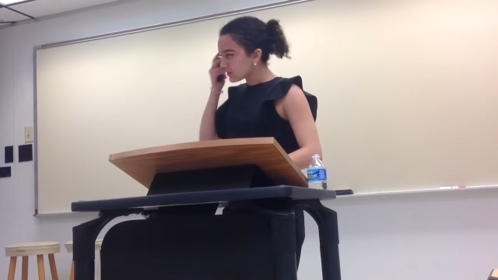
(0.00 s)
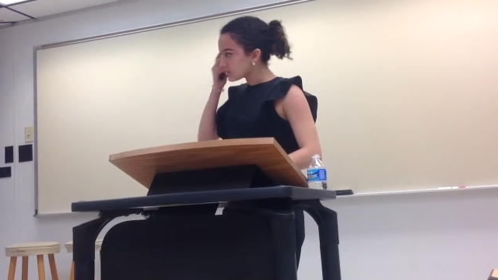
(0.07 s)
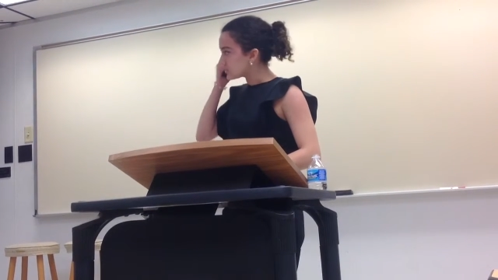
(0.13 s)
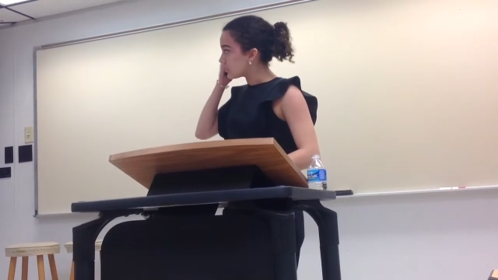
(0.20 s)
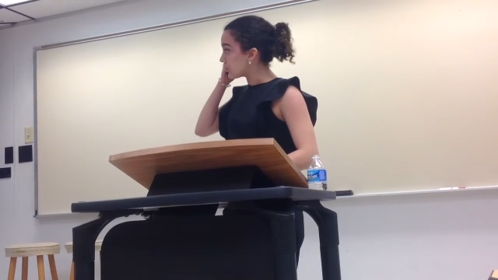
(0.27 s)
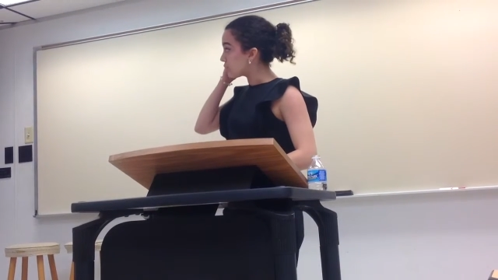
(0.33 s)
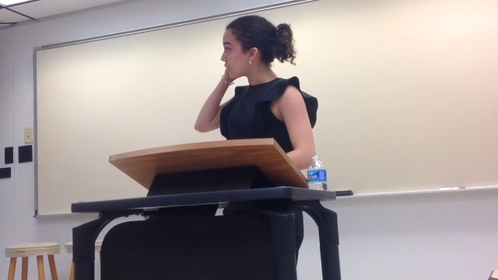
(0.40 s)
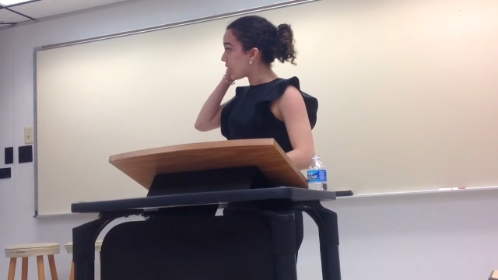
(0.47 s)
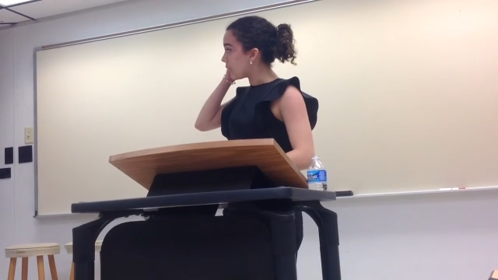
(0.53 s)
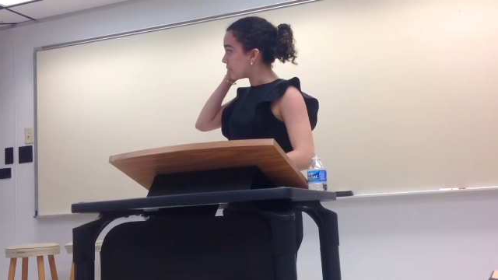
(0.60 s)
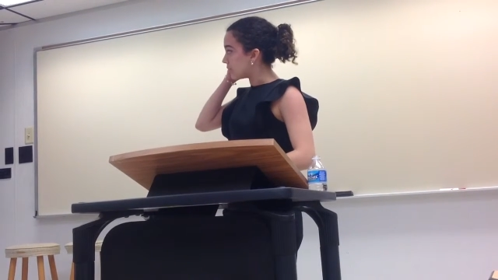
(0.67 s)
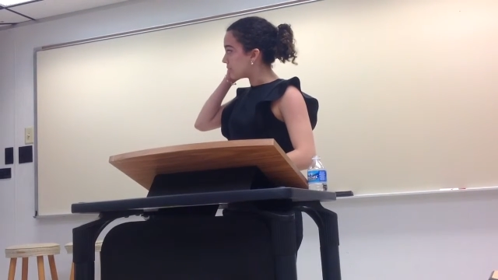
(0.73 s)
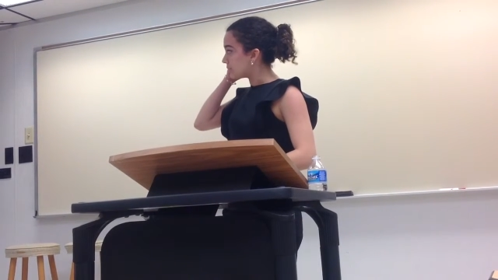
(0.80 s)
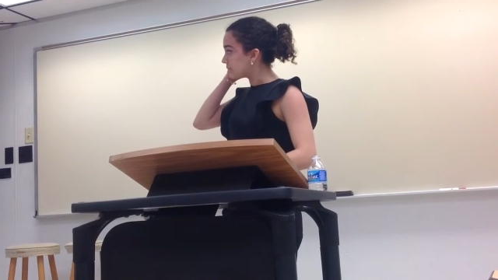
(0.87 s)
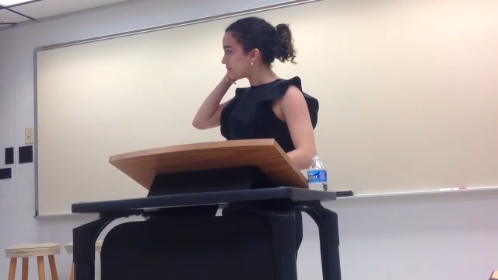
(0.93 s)
So the
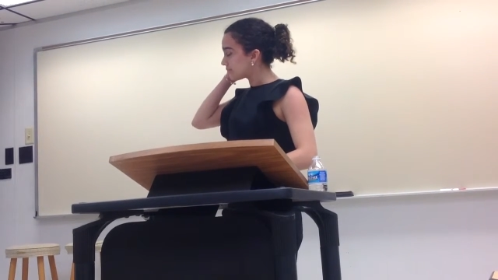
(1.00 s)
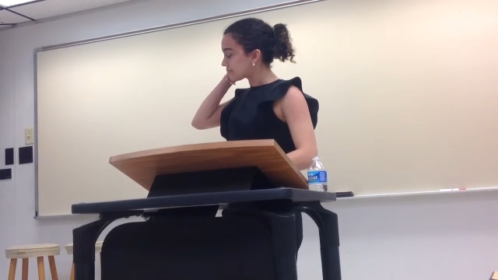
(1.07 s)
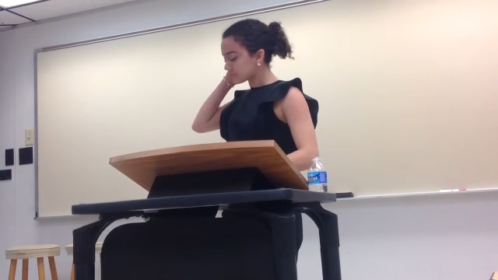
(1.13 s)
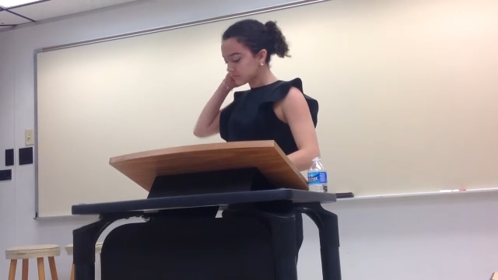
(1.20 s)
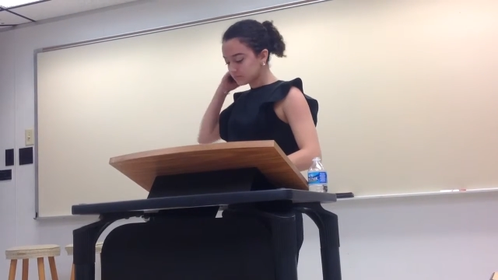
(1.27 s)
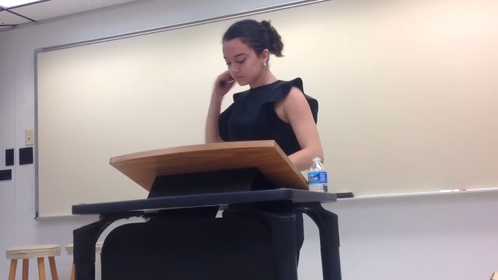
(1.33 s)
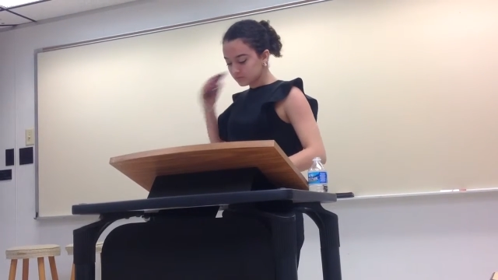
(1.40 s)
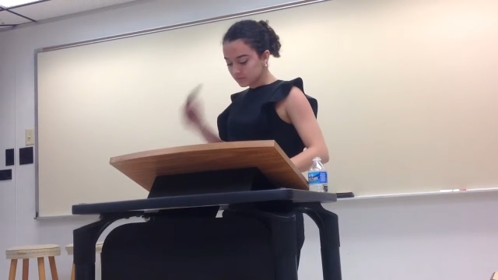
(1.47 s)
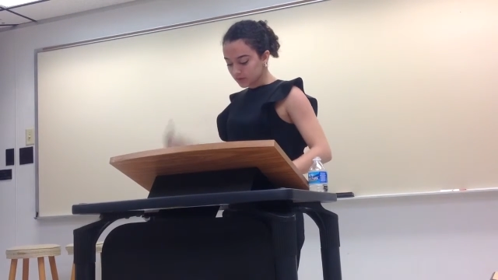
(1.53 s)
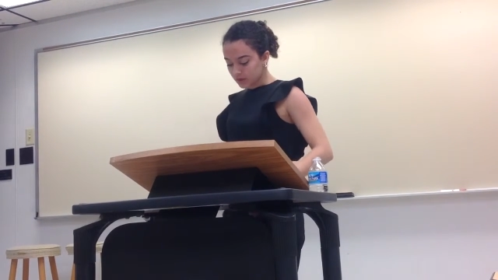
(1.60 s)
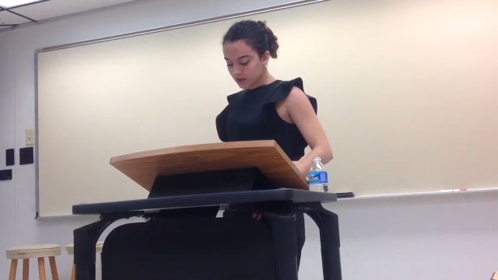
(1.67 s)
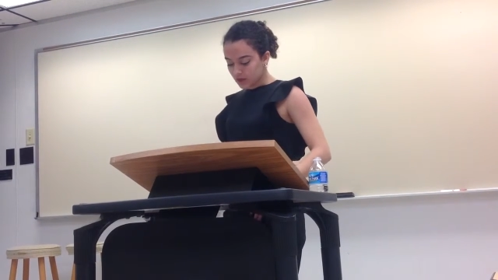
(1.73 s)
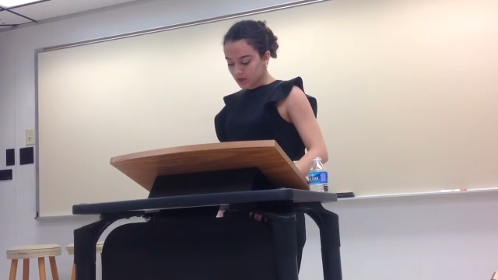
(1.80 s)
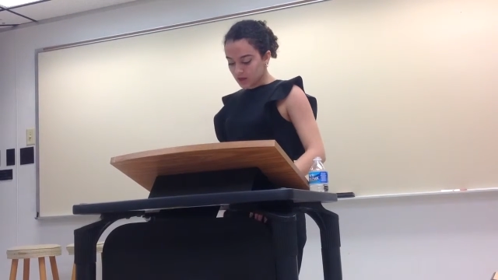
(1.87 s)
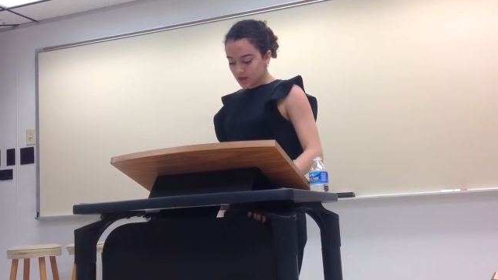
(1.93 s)
problem.
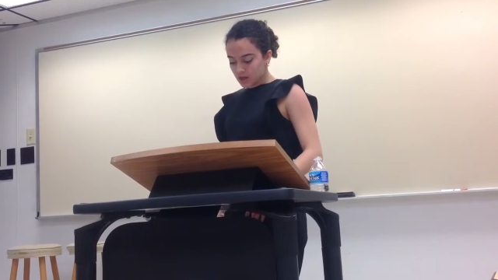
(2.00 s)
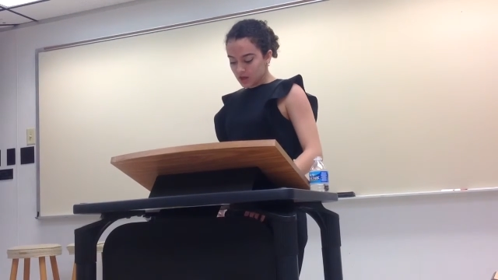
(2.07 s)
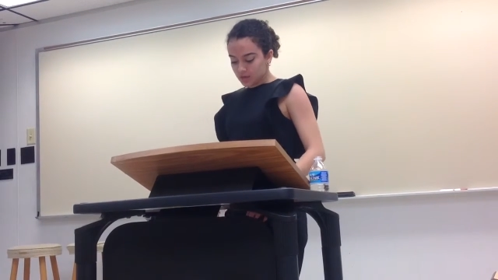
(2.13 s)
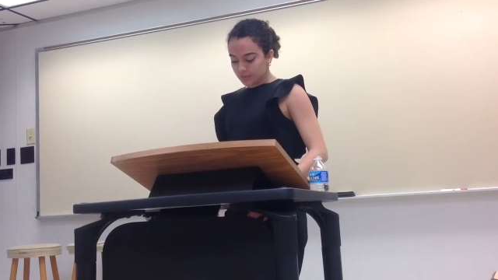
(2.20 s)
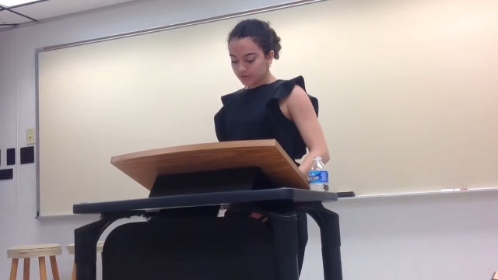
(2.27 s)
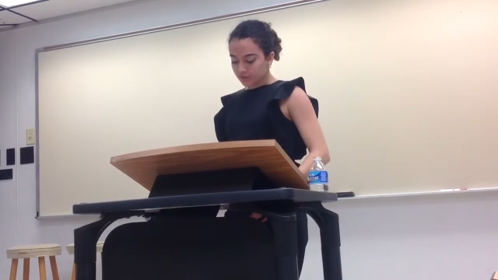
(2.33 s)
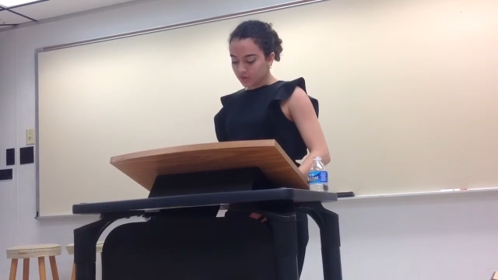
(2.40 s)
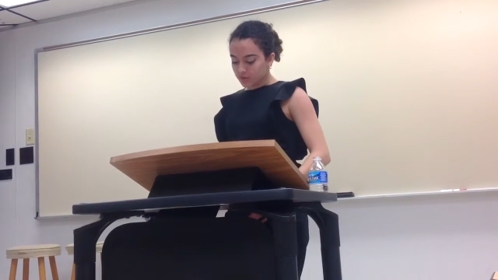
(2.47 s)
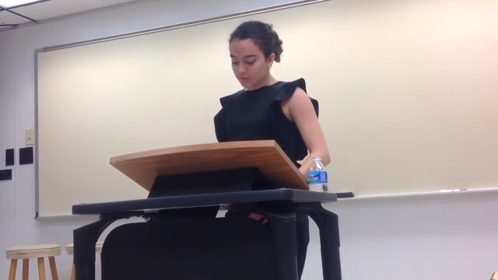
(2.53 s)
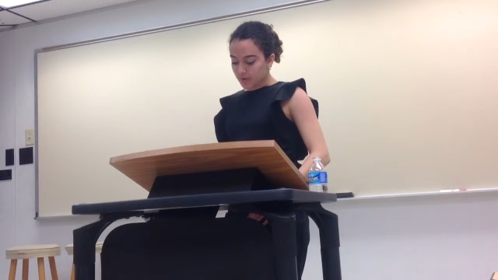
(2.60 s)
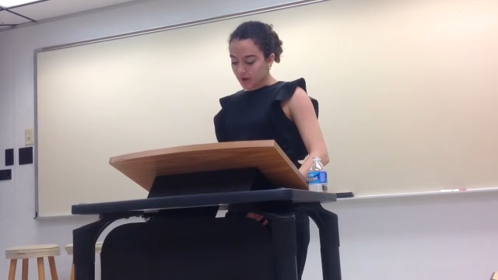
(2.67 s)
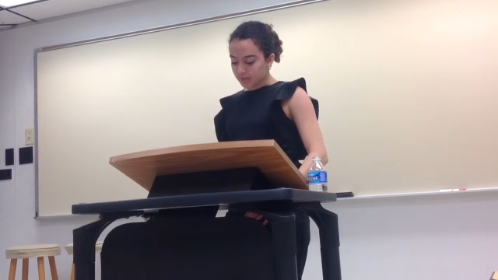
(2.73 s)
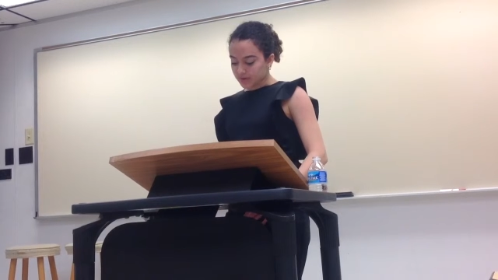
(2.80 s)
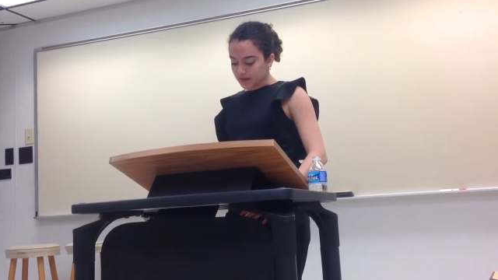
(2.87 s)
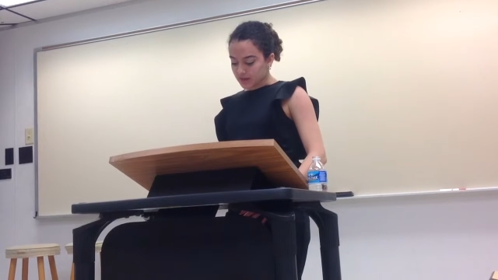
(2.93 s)
Before the
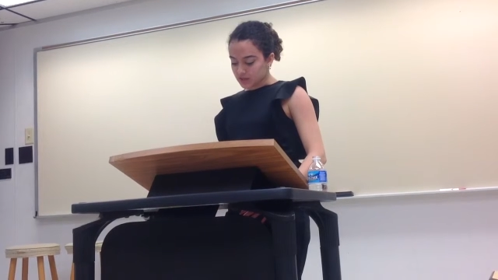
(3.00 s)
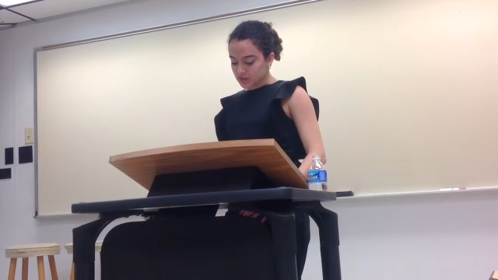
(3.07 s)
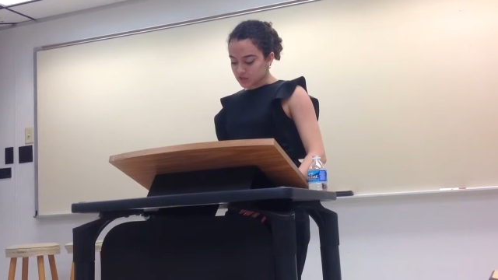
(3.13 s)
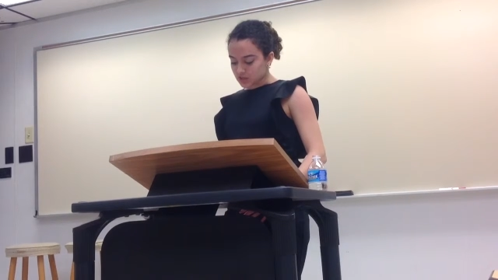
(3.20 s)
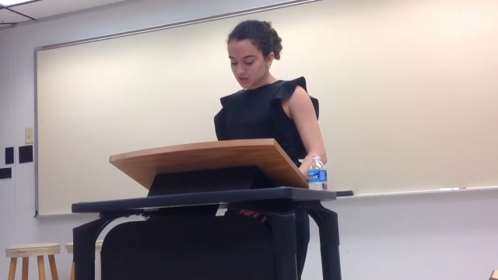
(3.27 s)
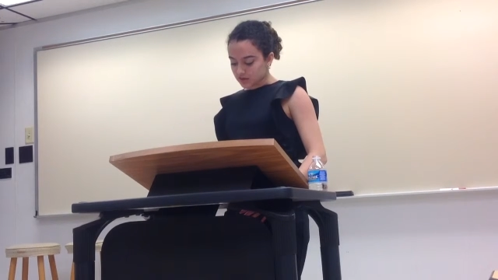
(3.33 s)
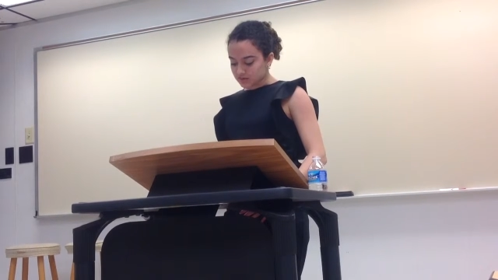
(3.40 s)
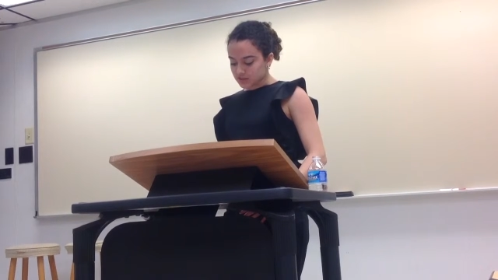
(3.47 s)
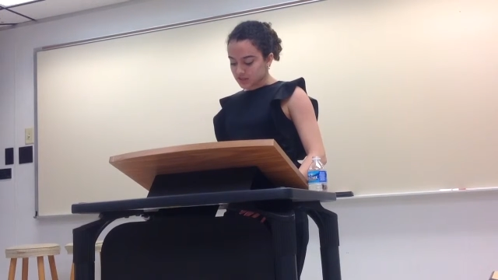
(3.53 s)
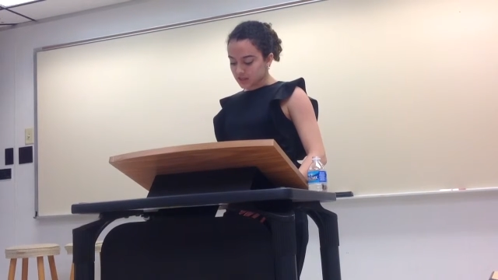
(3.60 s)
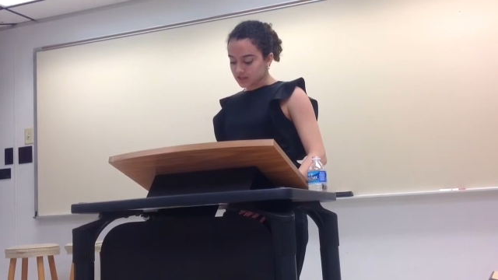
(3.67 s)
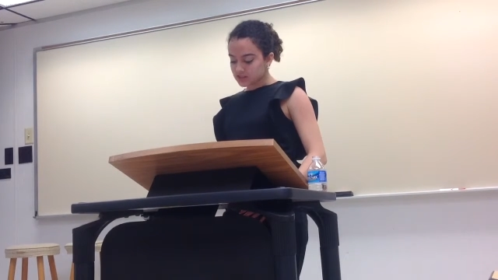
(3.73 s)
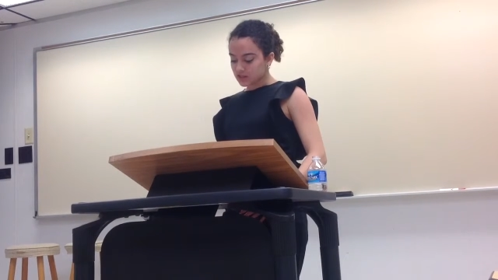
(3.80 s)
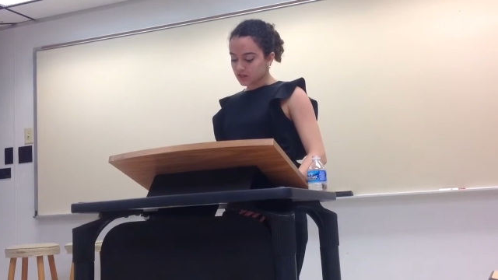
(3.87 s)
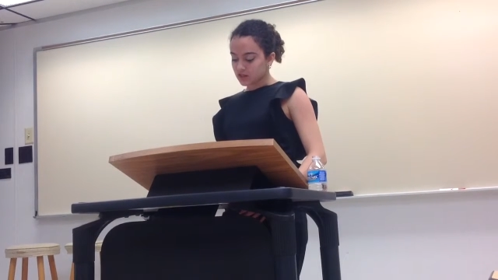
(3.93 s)
publication of
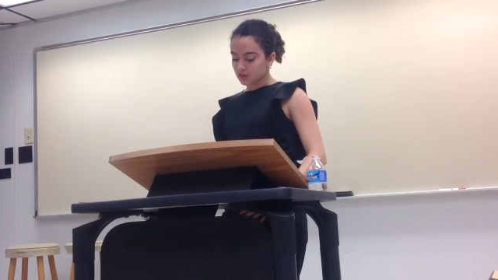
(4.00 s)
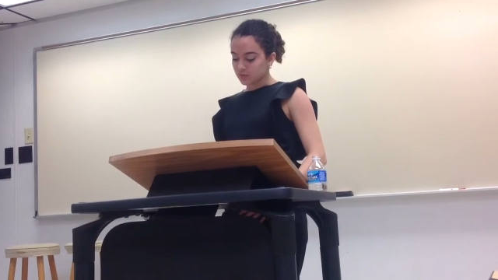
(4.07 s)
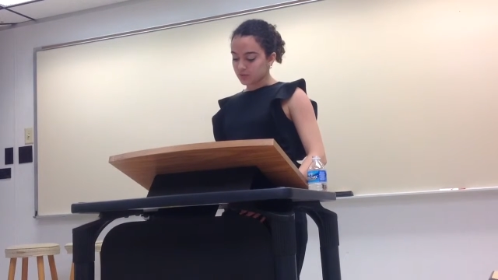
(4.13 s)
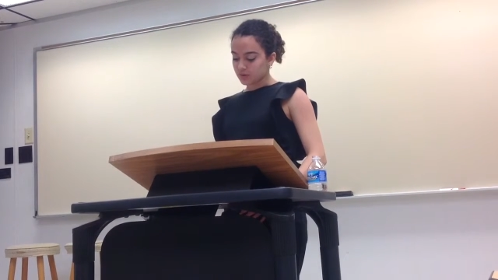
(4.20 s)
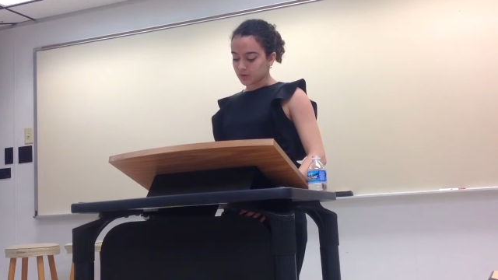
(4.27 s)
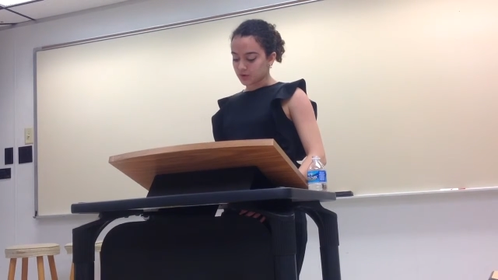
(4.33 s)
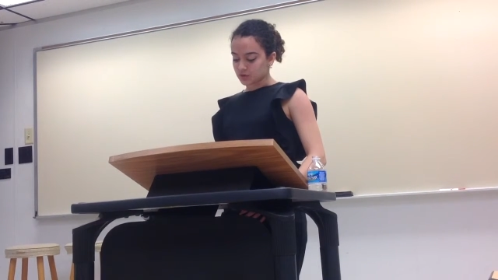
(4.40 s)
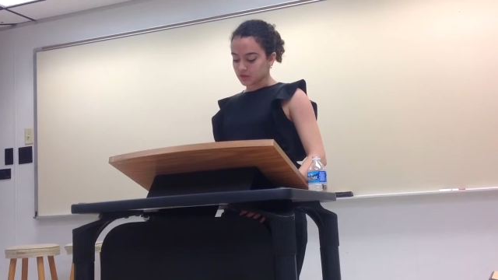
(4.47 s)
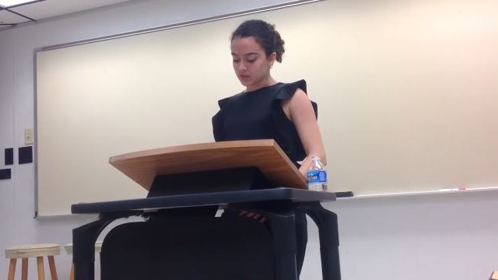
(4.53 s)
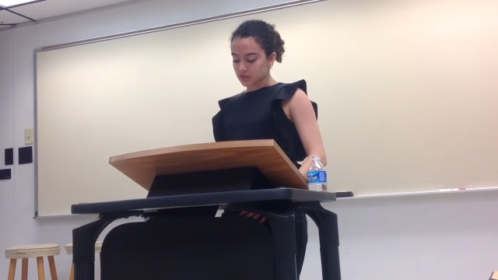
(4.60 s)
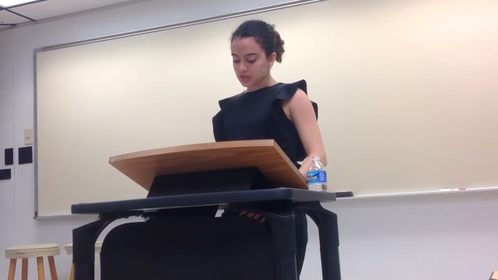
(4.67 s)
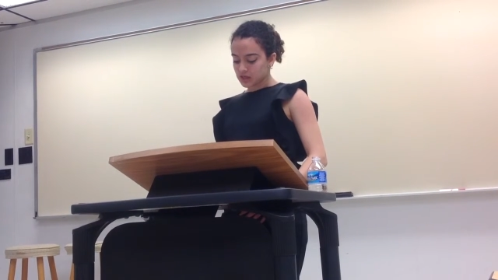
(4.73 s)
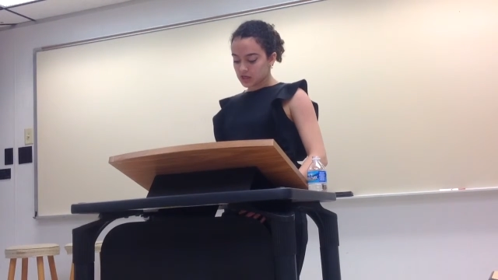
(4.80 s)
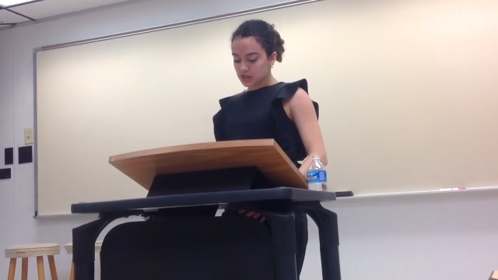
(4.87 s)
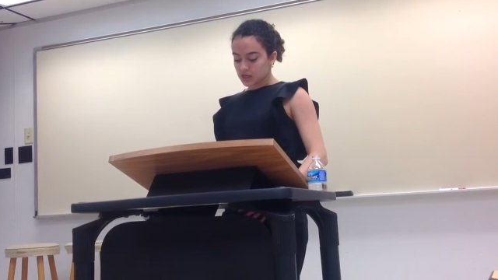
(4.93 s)
studies on human emotion,